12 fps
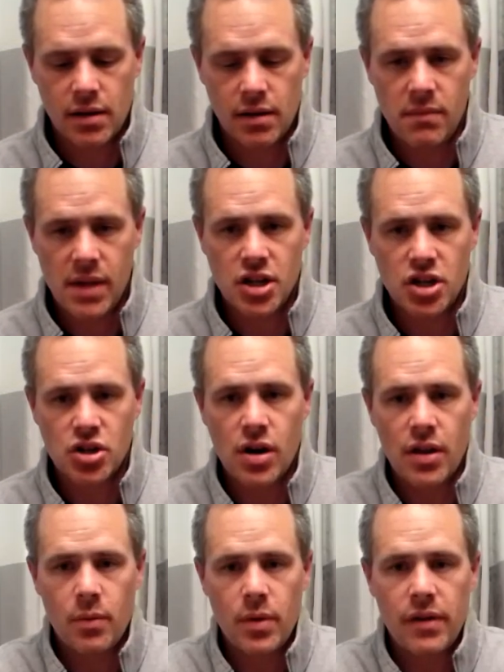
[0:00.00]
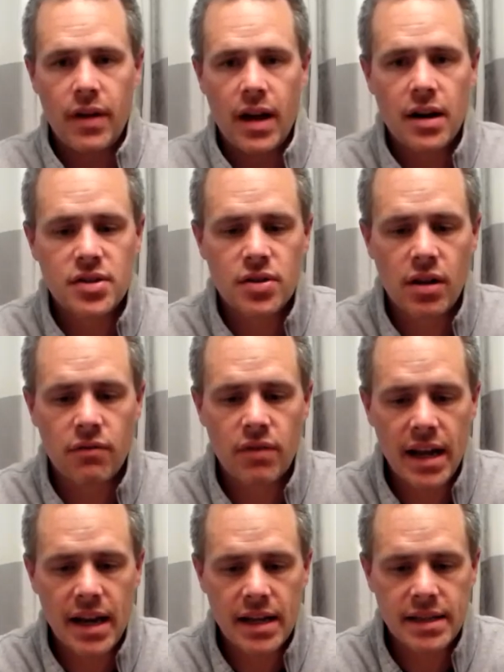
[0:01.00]
make sure that we've got our soil
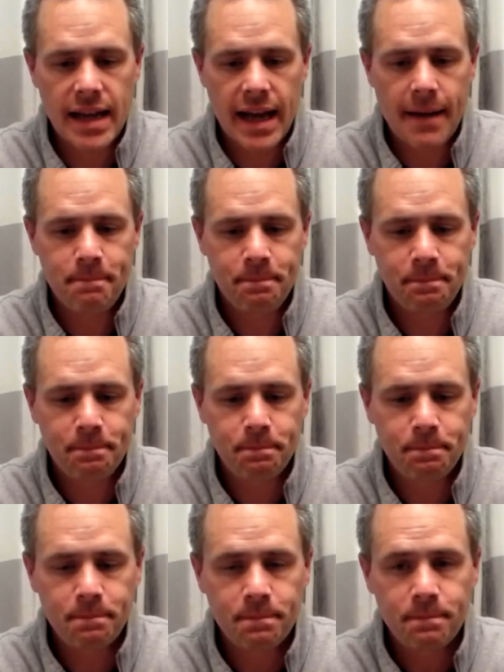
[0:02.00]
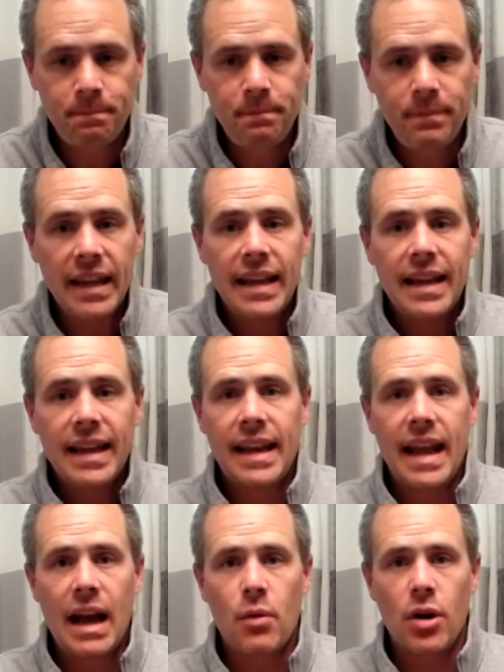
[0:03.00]
right on top. And
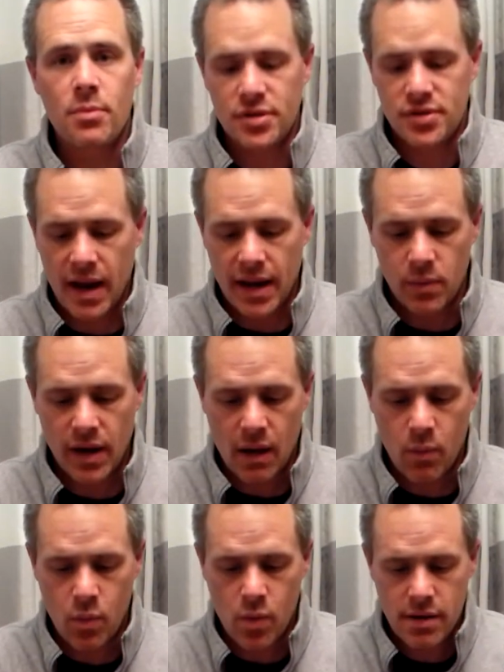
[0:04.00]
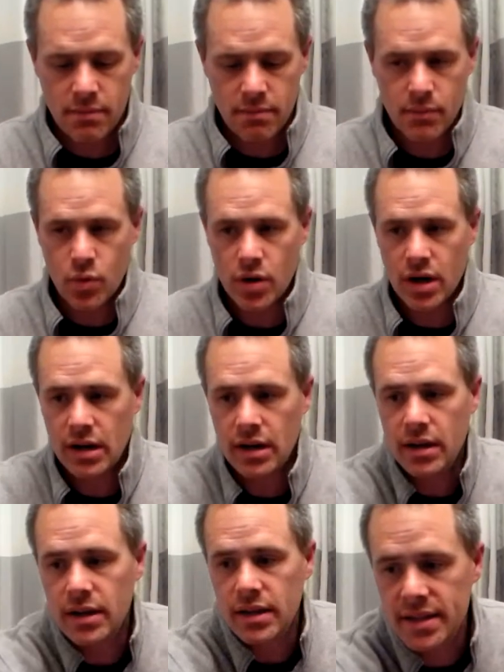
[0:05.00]
now we're almost ready. We got one more
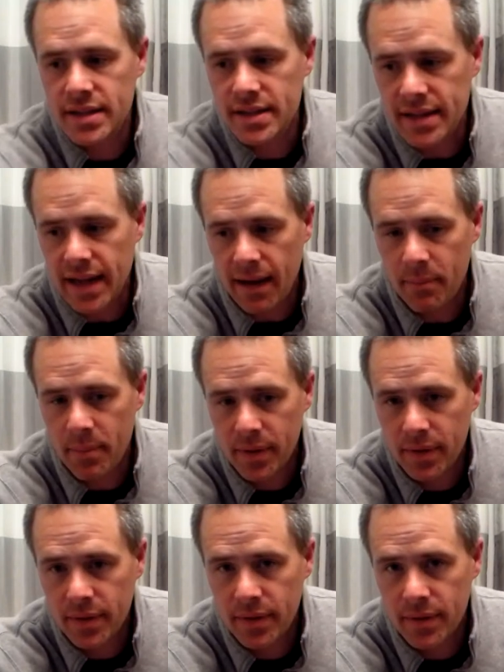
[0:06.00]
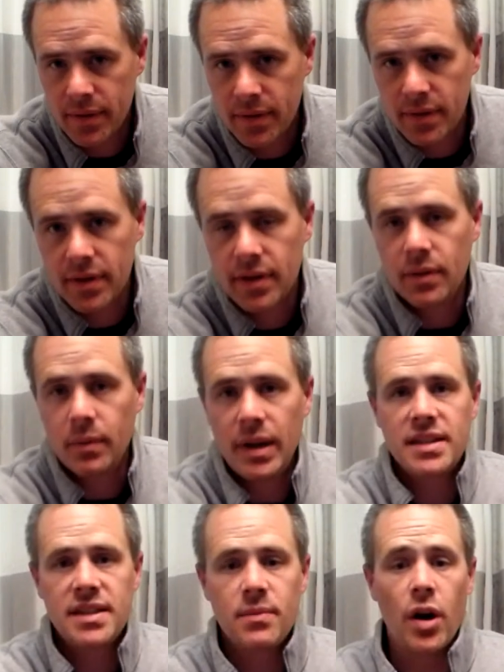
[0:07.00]
step. We
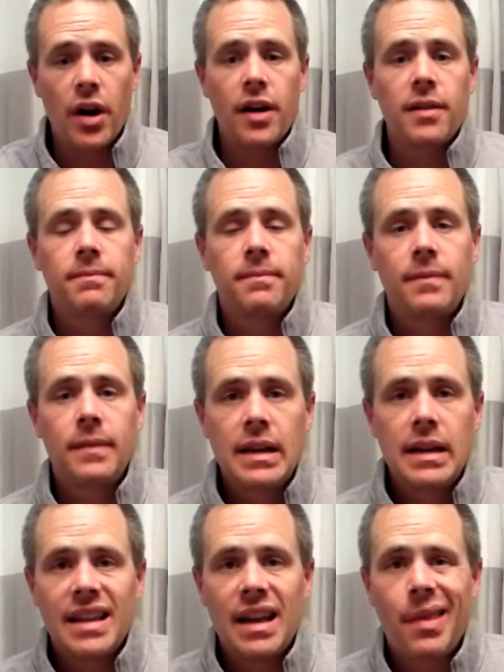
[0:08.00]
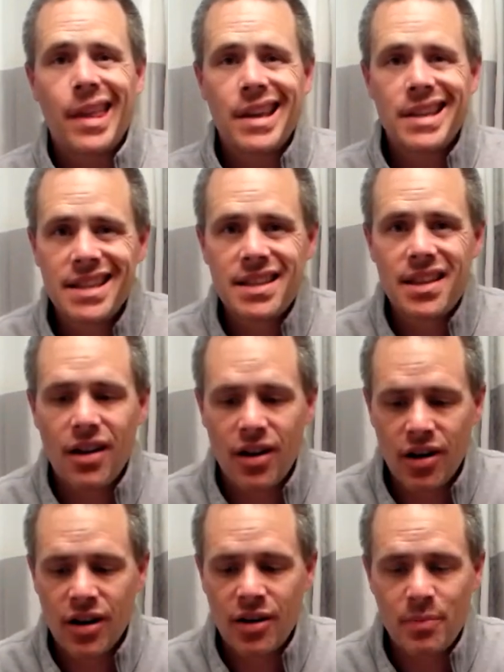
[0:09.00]
need some water. Now, this is the
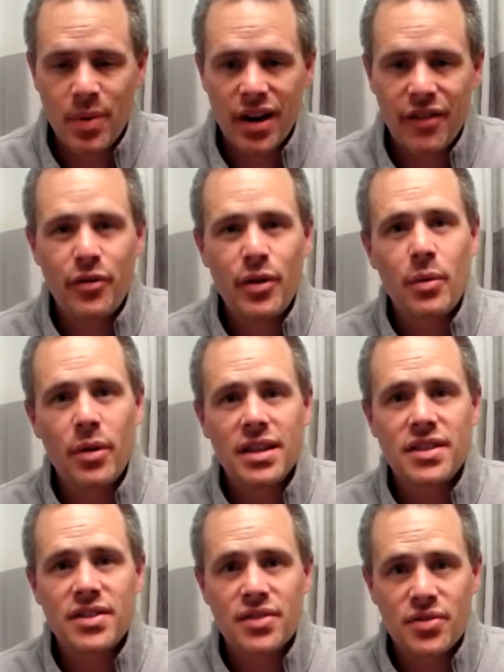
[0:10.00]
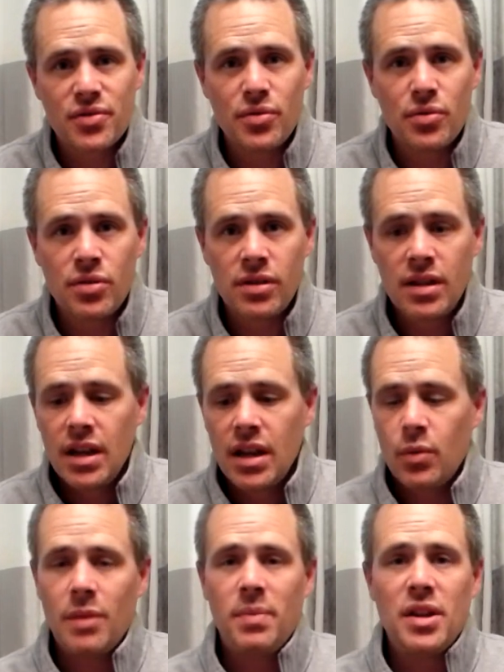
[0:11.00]
hard part. If we were at school,
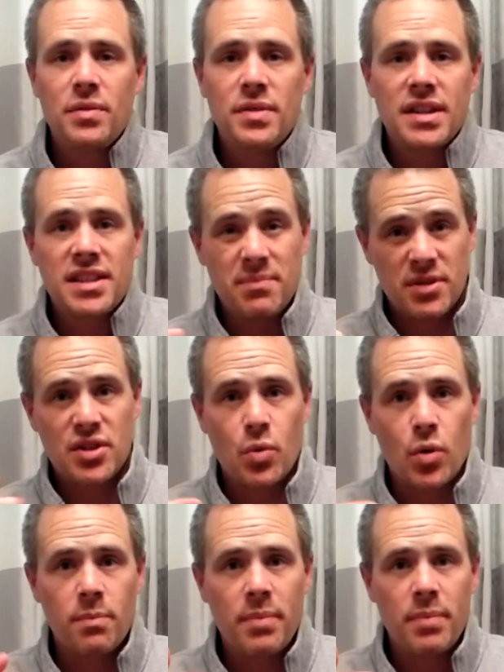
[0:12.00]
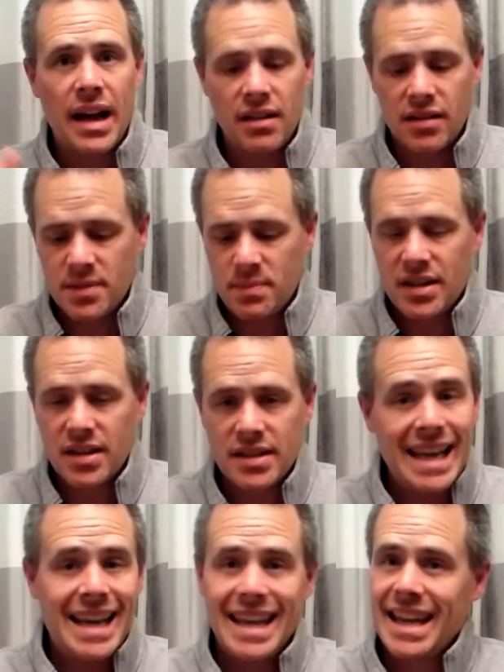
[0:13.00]
we'd be using some squirt bottles
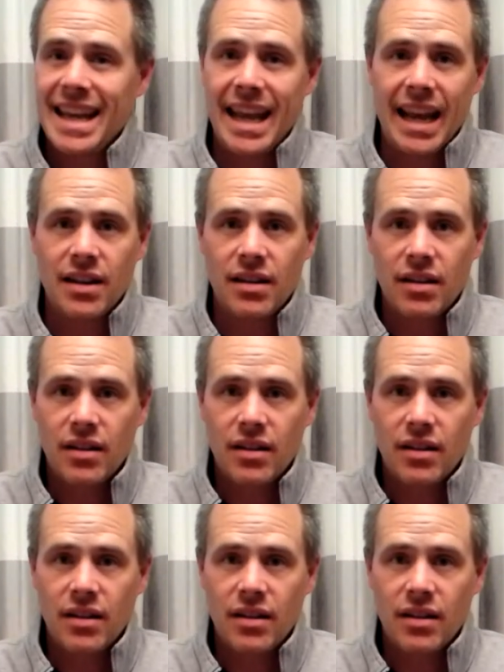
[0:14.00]
because you can't